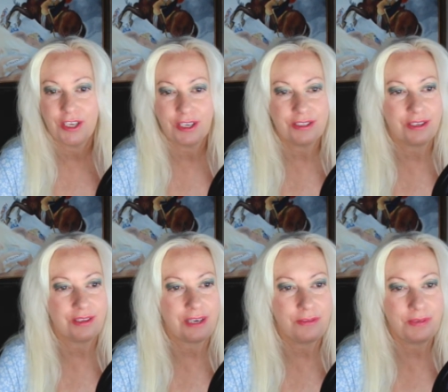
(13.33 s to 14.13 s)
So
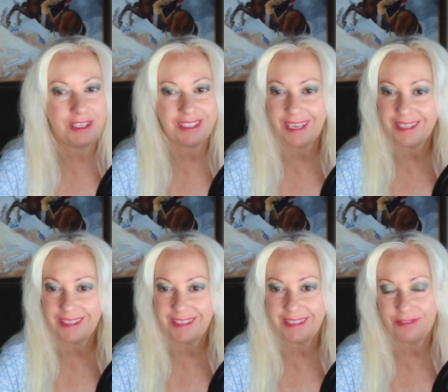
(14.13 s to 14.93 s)
that would be
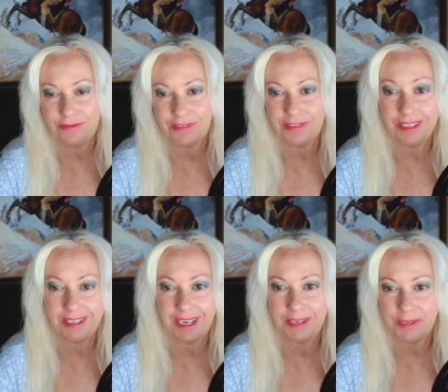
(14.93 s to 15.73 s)
exactly roughly
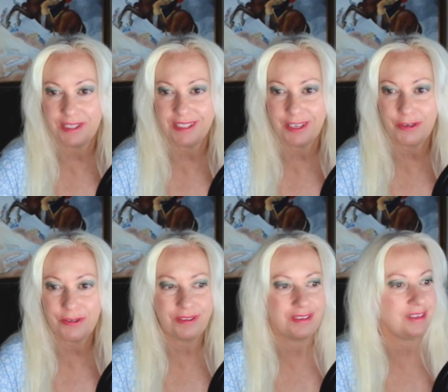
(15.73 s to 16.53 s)
9 months ago,
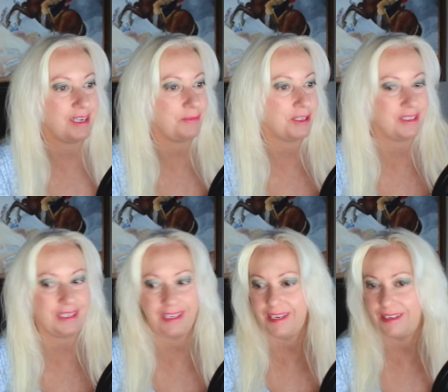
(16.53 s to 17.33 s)
9 months
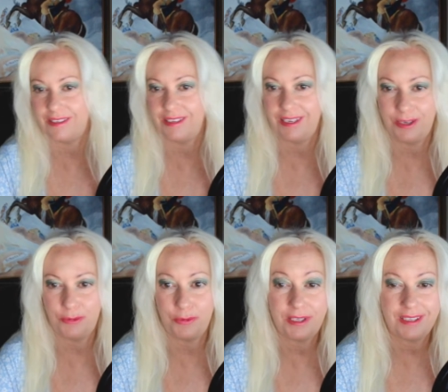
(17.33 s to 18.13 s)
and a
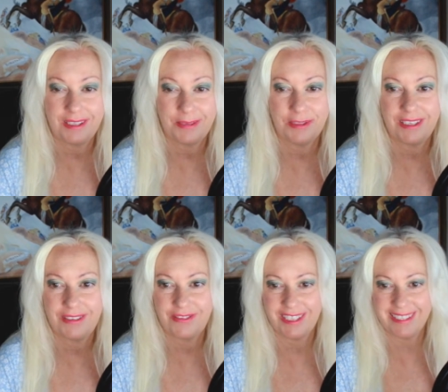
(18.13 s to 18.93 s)
week, I
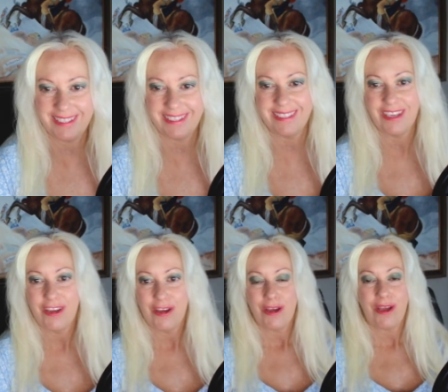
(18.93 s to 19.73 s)
believe.
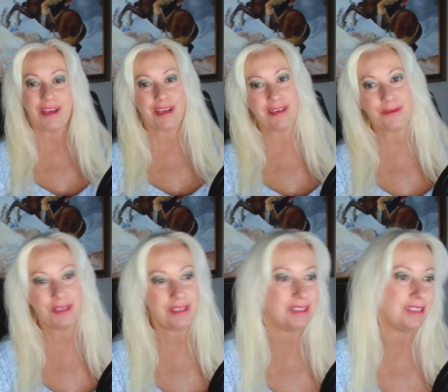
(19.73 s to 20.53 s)
And I
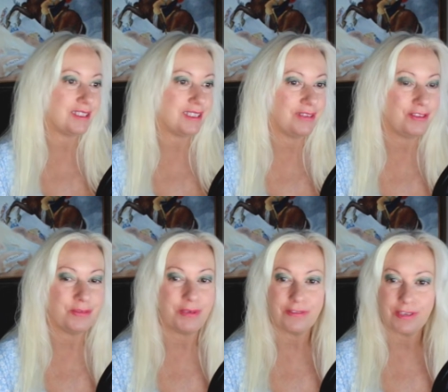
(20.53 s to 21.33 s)
wanted to just give you a
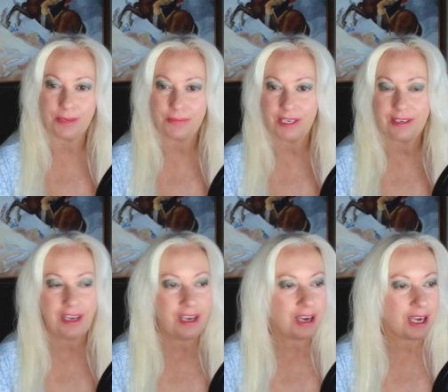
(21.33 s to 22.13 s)
bit of an update.
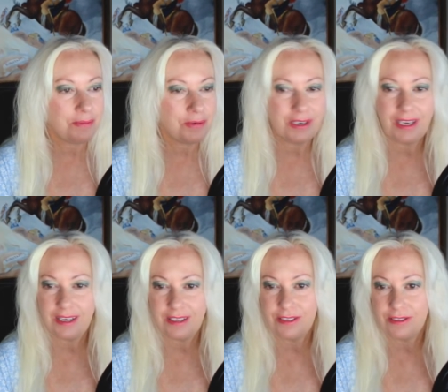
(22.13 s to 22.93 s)
I put
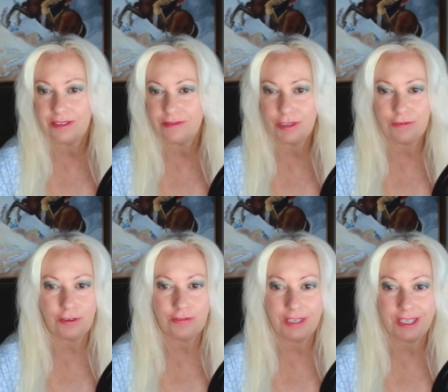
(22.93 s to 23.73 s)
out 3 or
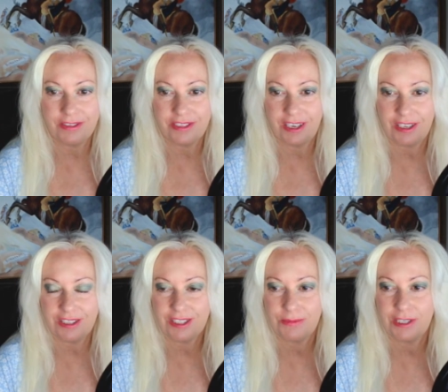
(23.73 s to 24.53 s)
4 videos on the
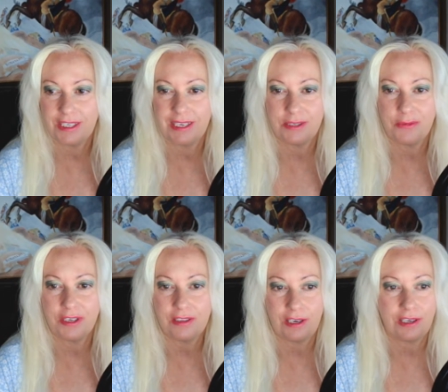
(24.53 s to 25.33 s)
subject as I went
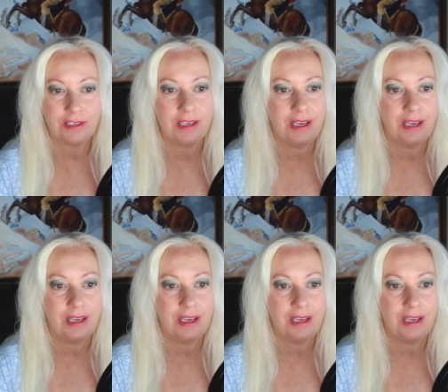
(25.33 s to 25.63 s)
along.